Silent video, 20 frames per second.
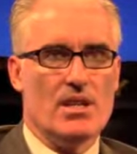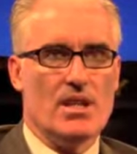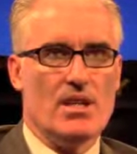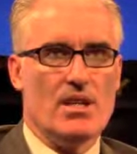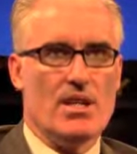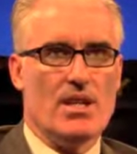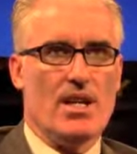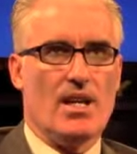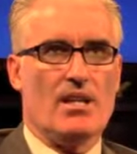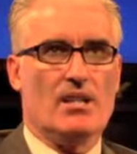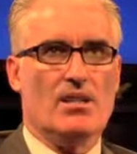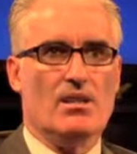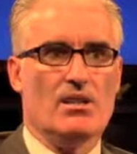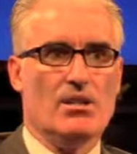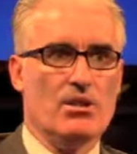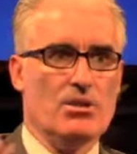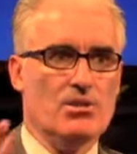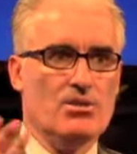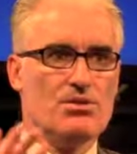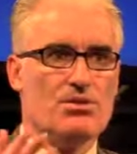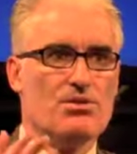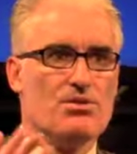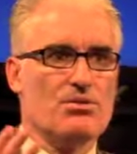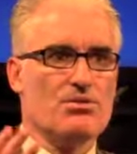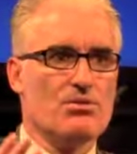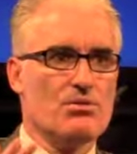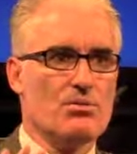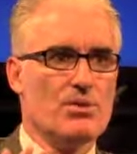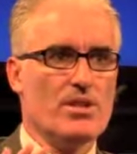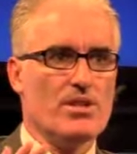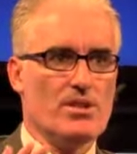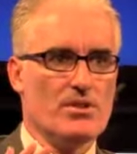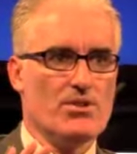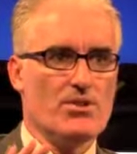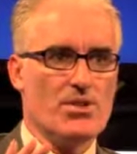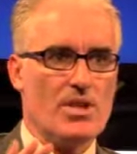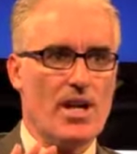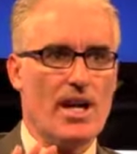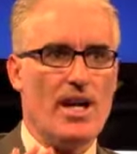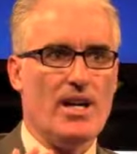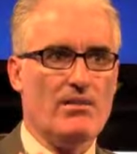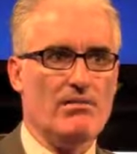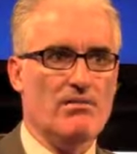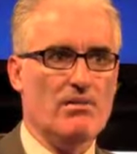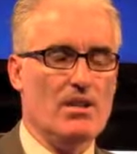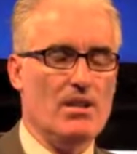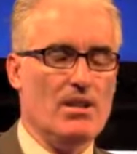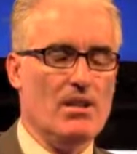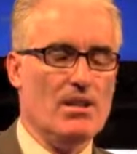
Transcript: He got a little loose with his shot.